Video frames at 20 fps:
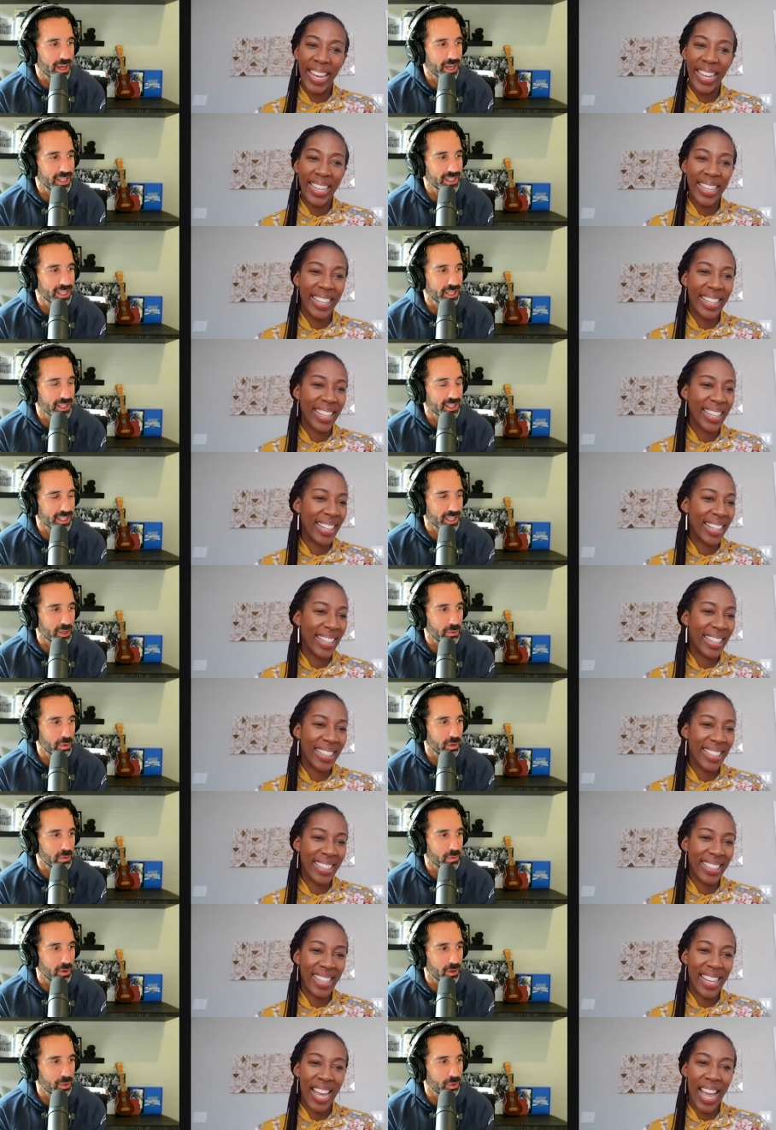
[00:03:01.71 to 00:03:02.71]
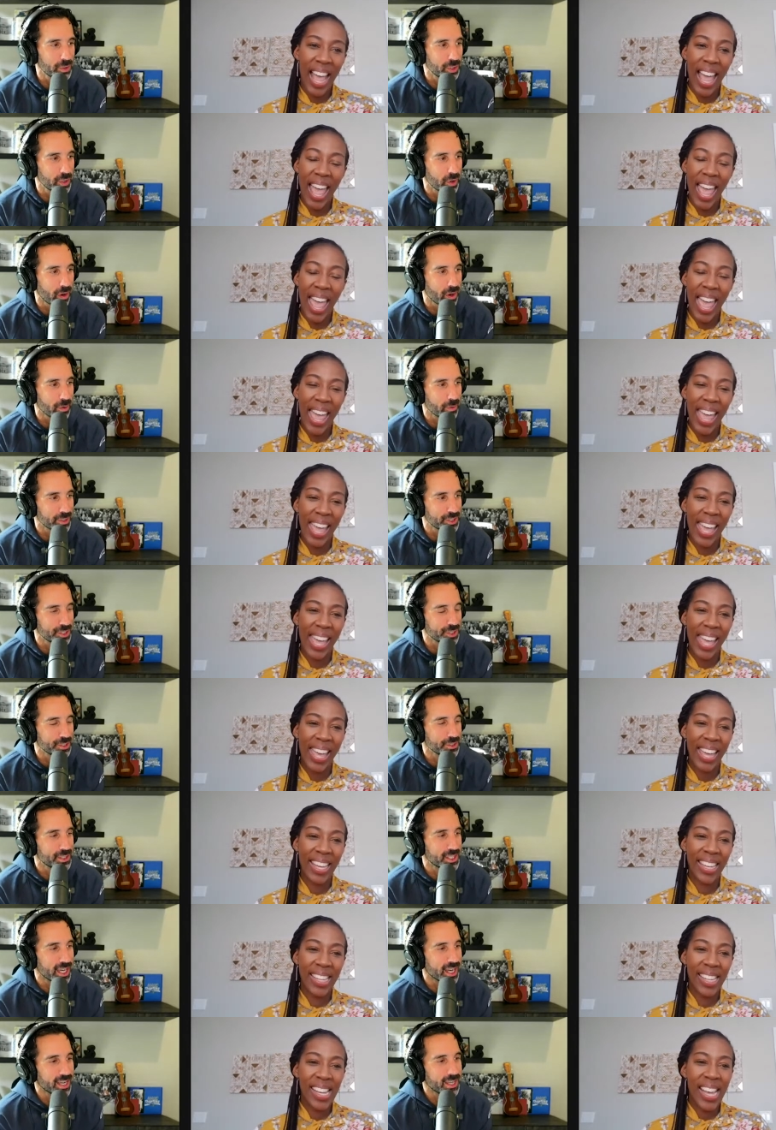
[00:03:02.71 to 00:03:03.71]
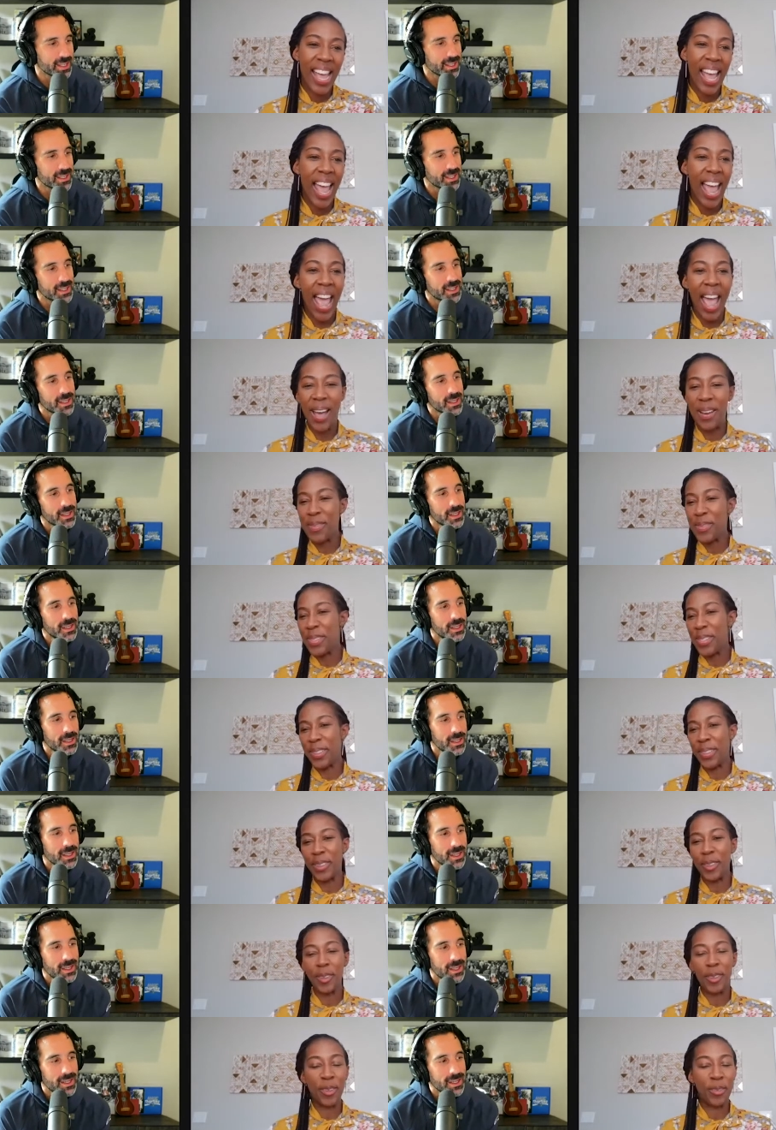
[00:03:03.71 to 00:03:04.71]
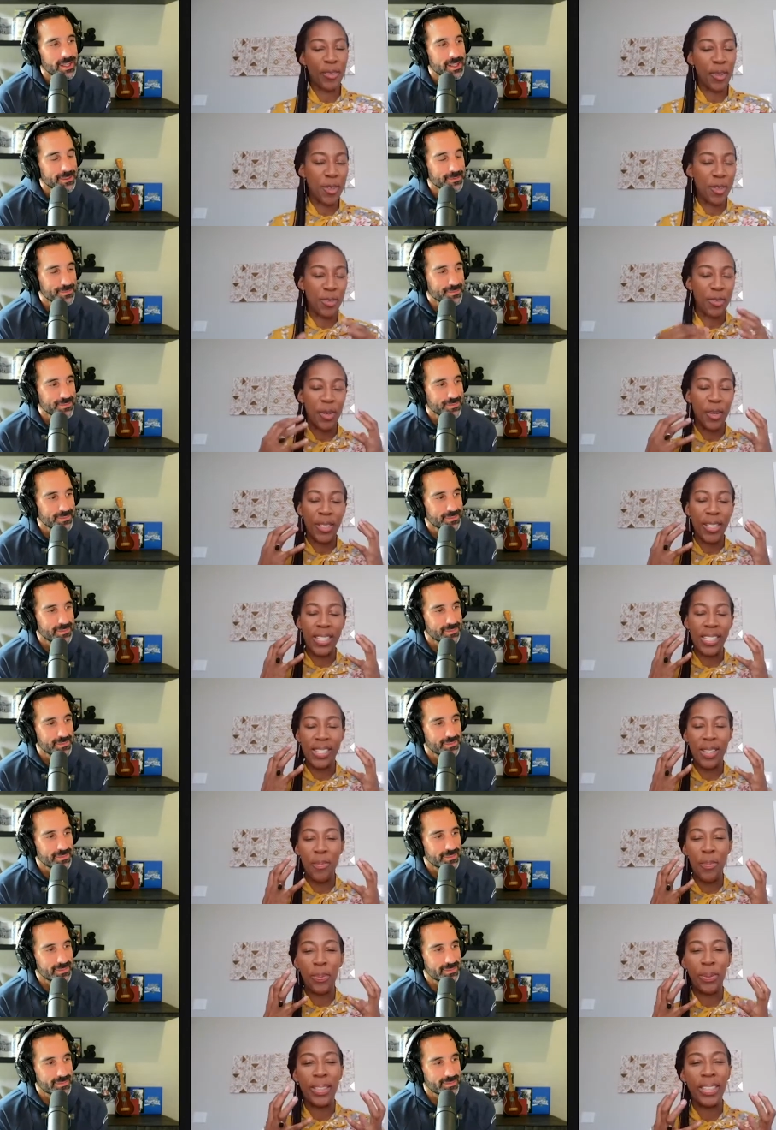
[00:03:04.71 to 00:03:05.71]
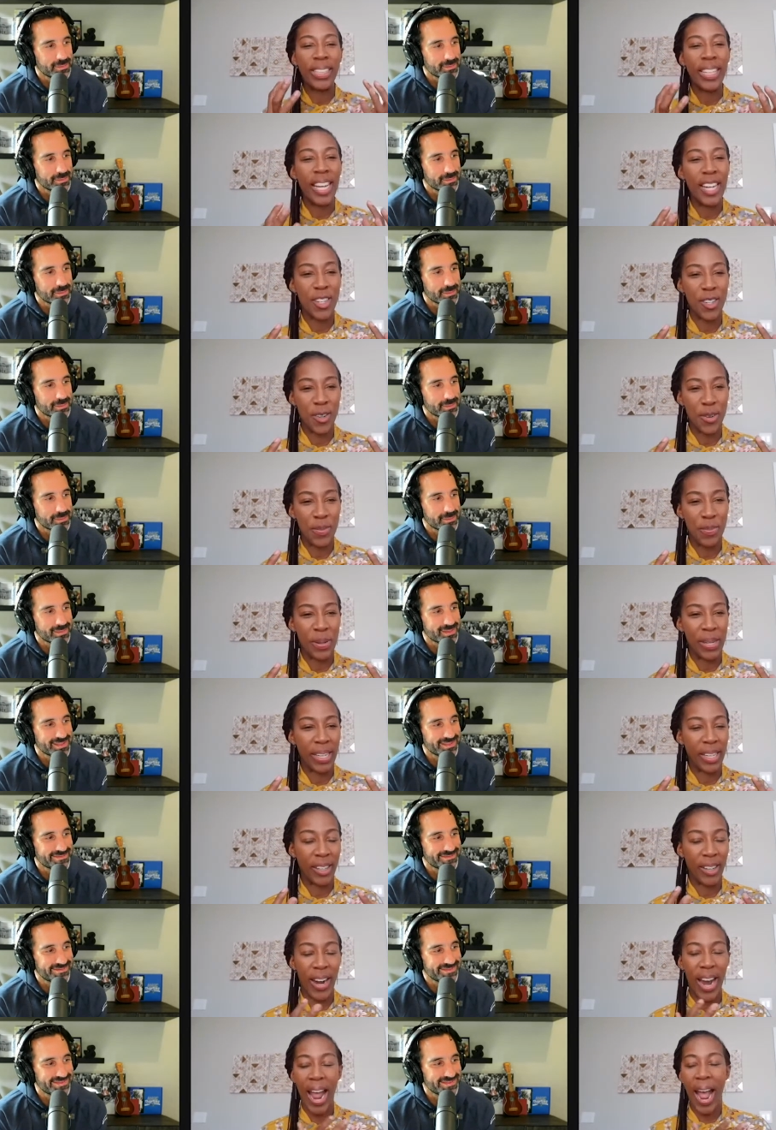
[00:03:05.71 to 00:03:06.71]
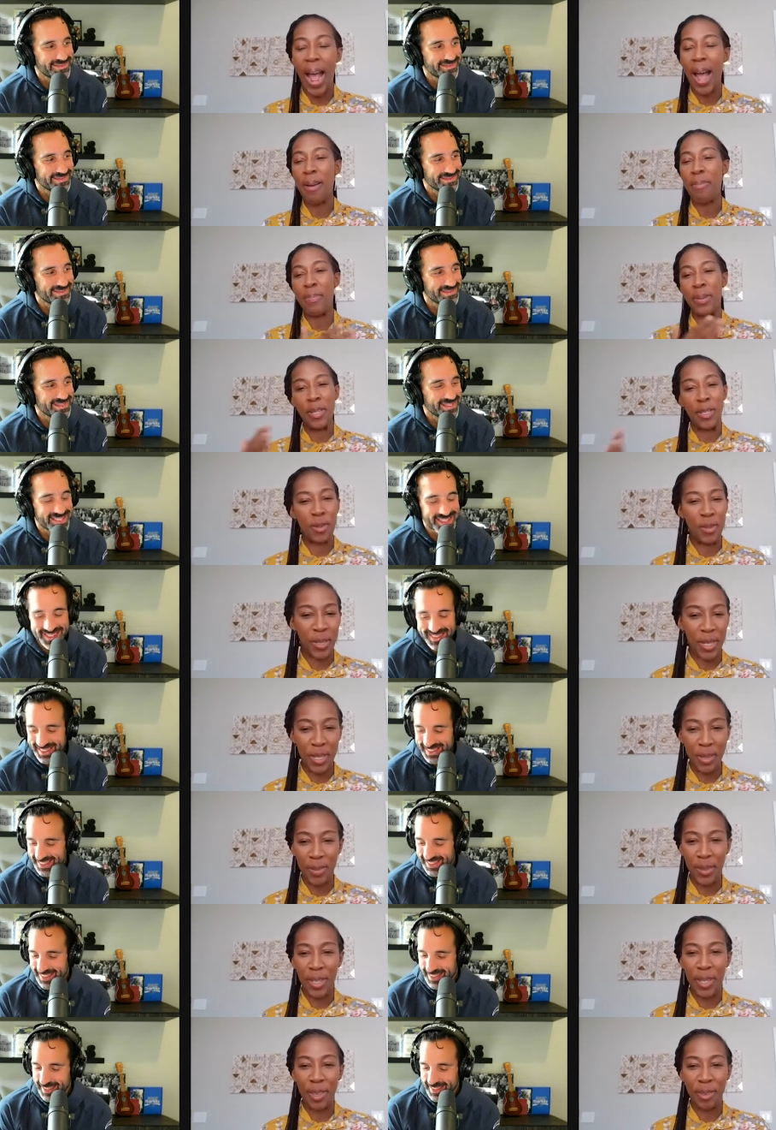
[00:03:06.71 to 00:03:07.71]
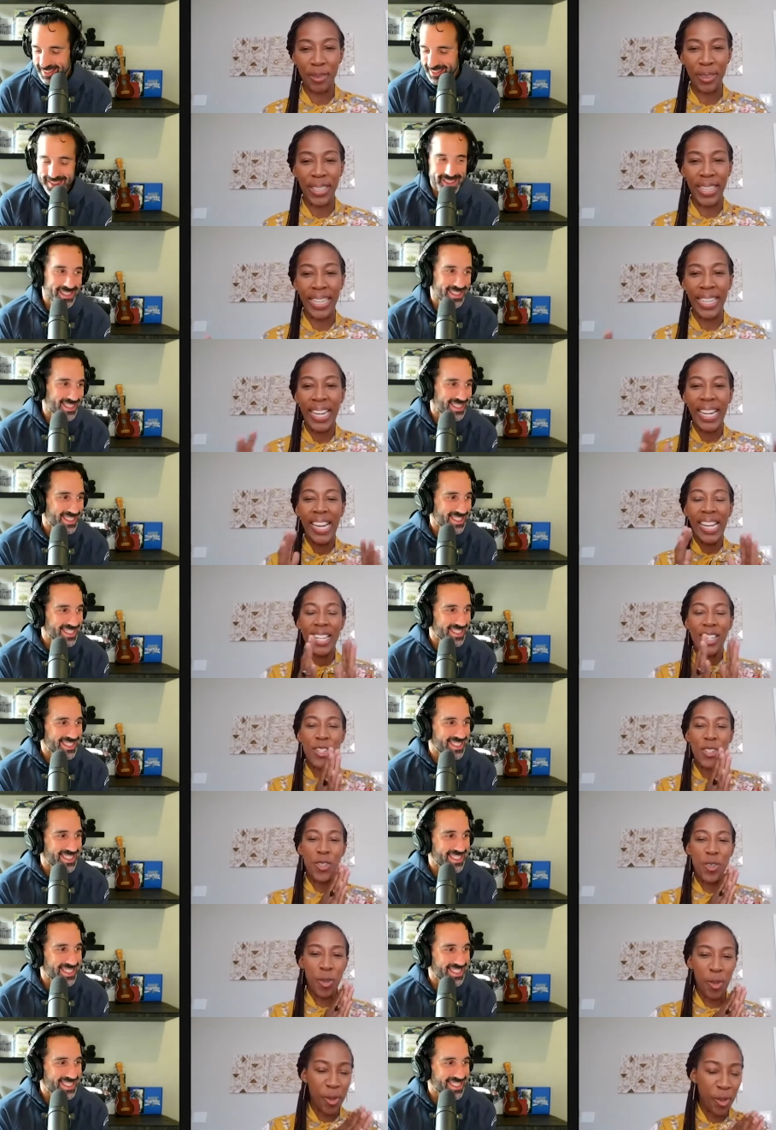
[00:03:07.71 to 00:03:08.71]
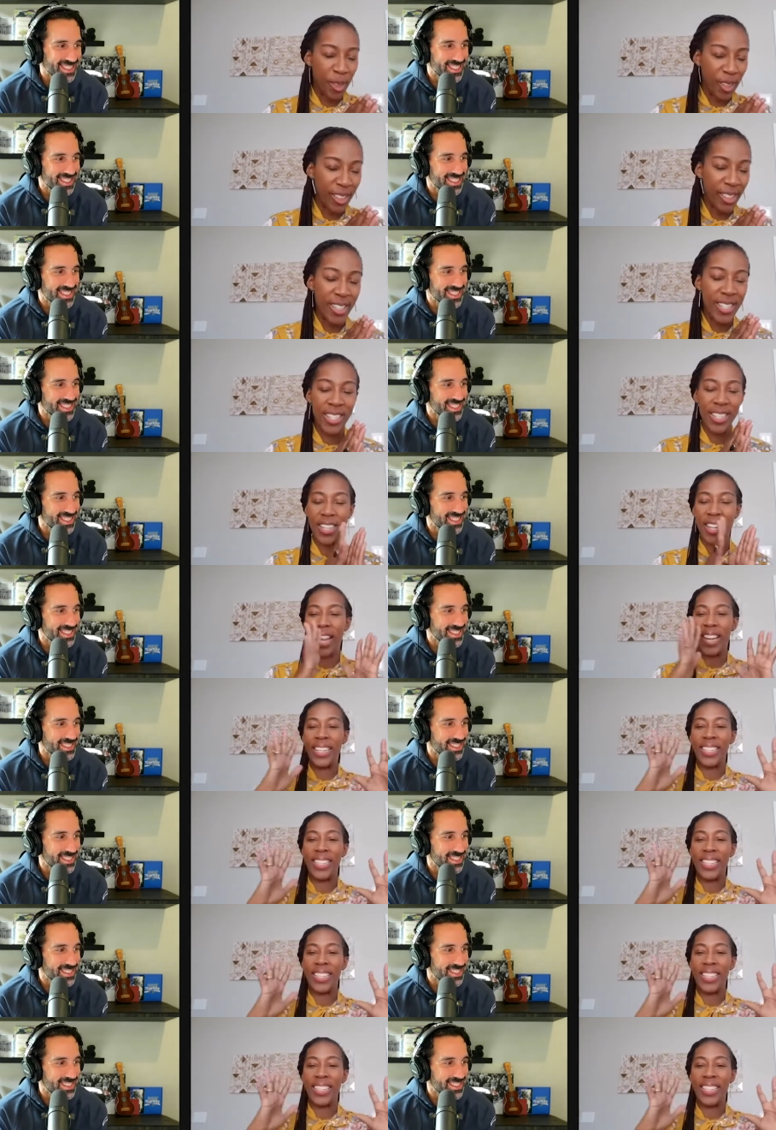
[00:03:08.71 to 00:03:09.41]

Speaker 1: Tell us a little bit about who you are and what you do today.
Speaker 2: Absolutely. First of all, it is a pleasure to be here. Happy 2023, George and the